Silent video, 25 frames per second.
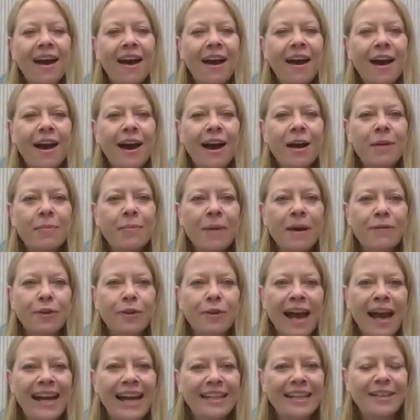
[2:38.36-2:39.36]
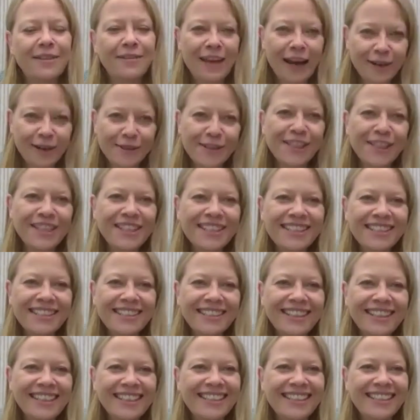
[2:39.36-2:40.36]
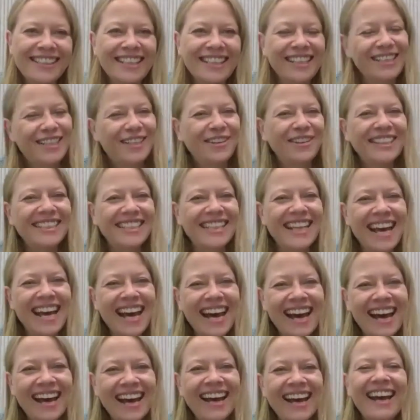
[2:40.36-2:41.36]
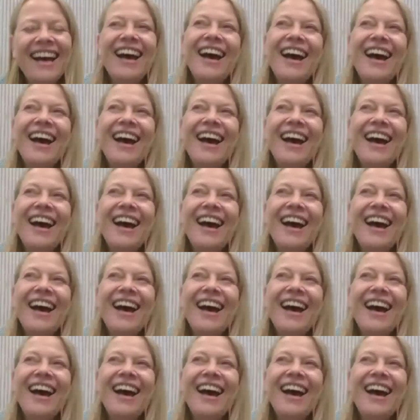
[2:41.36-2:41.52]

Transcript: I've got 8,000 constituents there.